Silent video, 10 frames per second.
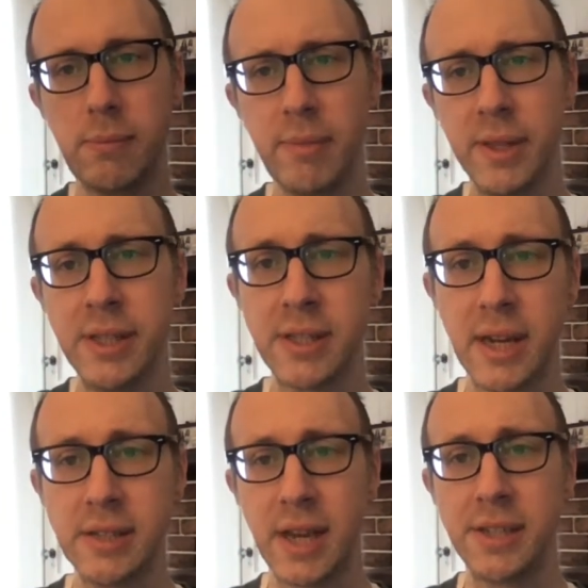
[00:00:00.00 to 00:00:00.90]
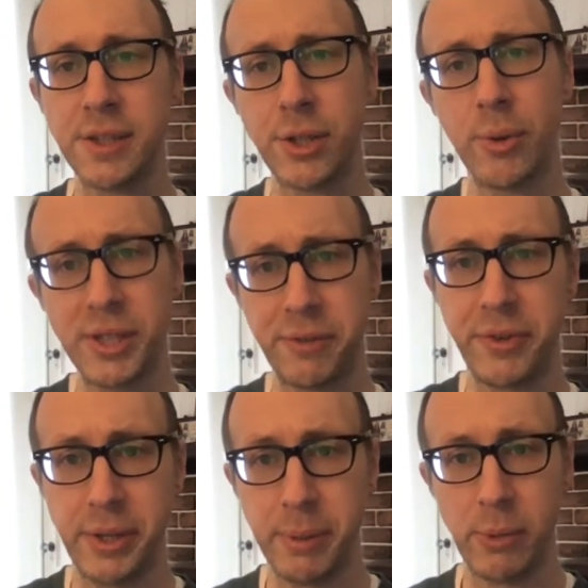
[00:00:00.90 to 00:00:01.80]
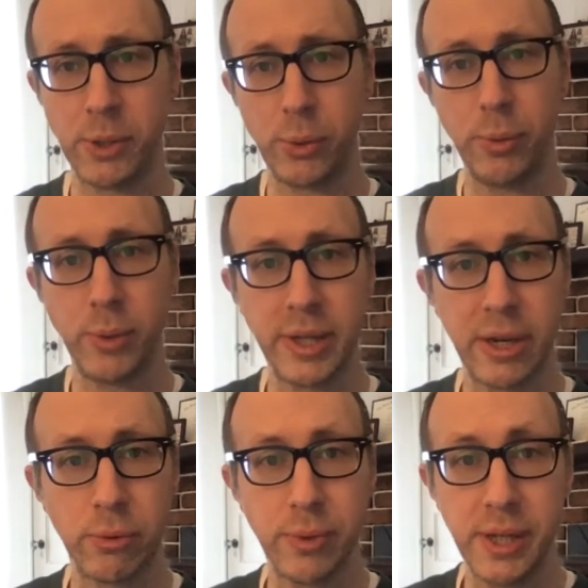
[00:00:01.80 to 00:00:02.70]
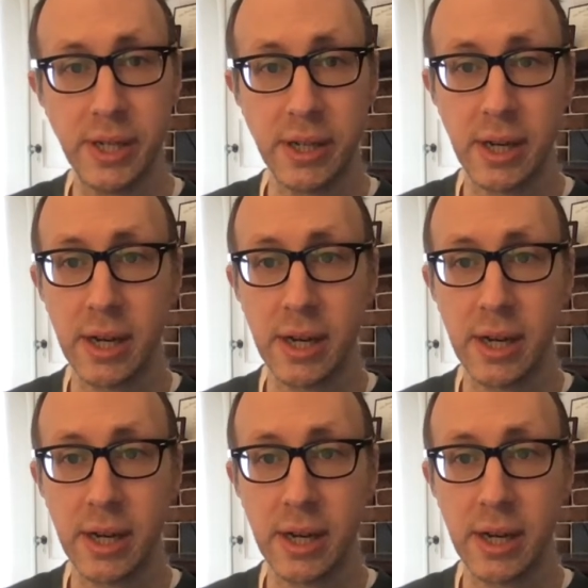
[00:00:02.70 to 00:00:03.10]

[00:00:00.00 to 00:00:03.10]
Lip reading: This kind of ties into the rest of your email, which we will now read.